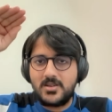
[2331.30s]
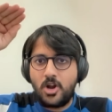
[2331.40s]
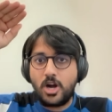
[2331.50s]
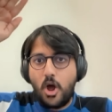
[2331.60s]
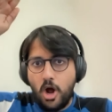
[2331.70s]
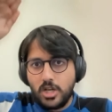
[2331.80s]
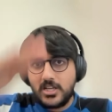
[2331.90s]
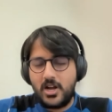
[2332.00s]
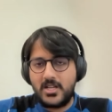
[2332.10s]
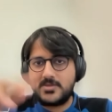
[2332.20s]
not all
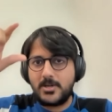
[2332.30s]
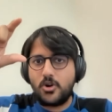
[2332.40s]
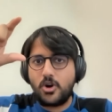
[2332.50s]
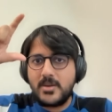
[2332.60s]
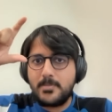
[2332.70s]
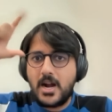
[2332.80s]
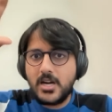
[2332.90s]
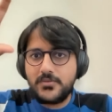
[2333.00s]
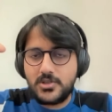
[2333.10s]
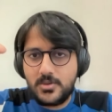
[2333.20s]
the coins, but only
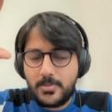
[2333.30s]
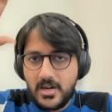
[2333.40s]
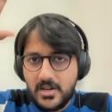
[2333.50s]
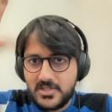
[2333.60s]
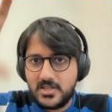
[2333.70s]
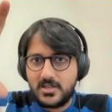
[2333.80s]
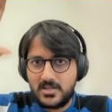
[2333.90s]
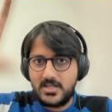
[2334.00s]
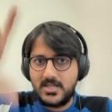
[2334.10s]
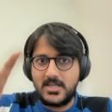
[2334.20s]
part of the part of
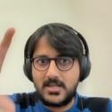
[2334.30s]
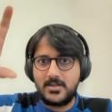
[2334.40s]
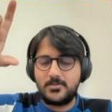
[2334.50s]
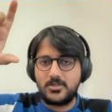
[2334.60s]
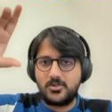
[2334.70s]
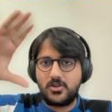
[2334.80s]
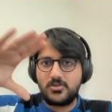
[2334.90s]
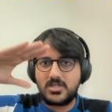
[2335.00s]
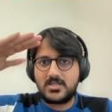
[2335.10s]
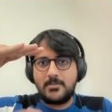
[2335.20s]
the uh, you
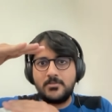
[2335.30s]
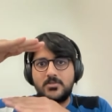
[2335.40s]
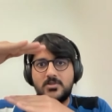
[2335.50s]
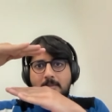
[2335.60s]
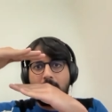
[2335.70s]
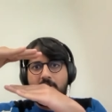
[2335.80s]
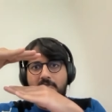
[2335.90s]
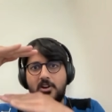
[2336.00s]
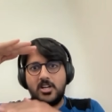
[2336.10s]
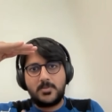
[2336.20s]
know so some some number
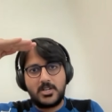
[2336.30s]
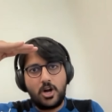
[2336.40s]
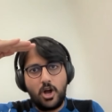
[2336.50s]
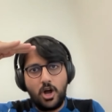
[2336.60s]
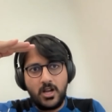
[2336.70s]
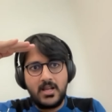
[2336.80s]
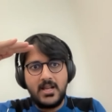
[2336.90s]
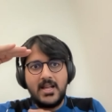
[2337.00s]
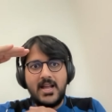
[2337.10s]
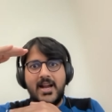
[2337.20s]
of coins, but not all.
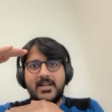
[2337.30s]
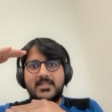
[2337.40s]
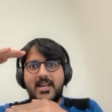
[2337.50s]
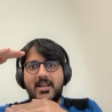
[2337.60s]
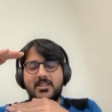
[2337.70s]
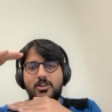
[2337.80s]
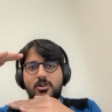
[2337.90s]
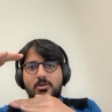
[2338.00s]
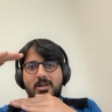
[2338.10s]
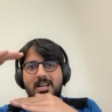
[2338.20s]
And then you
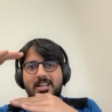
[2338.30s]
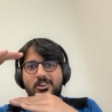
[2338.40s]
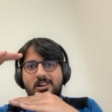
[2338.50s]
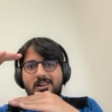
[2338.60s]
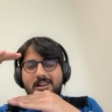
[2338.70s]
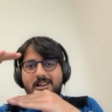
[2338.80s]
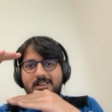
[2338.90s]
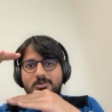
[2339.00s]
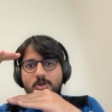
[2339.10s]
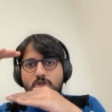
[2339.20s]
know uh, your uh,
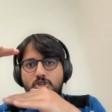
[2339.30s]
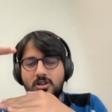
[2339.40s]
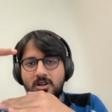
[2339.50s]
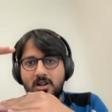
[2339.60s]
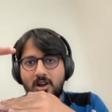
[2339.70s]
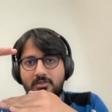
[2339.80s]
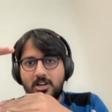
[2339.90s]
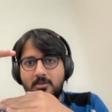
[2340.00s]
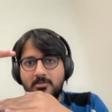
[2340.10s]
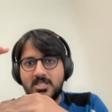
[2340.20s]
notion of
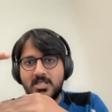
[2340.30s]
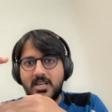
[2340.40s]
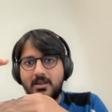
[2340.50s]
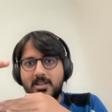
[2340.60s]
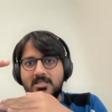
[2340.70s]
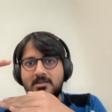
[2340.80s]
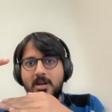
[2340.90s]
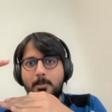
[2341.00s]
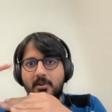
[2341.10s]
atomicity may simply